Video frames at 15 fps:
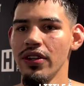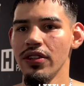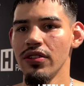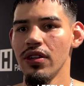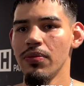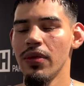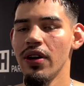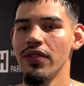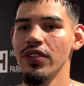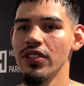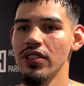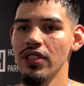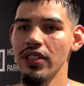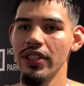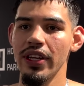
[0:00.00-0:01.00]
You know, I'm
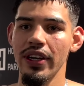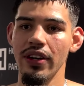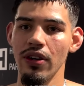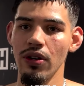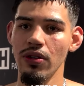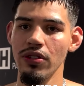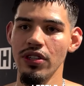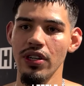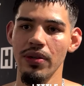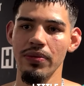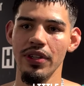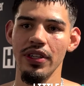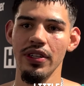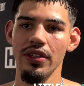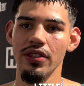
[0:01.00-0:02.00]
obviously getting older. I'm
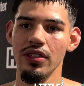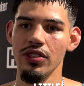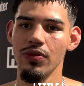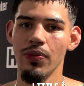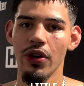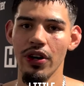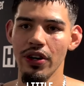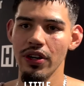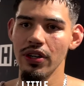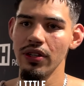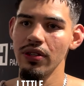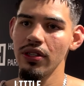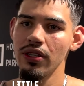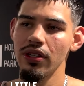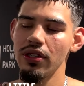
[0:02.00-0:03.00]
getting
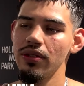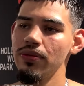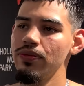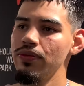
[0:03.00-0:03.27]
smarter.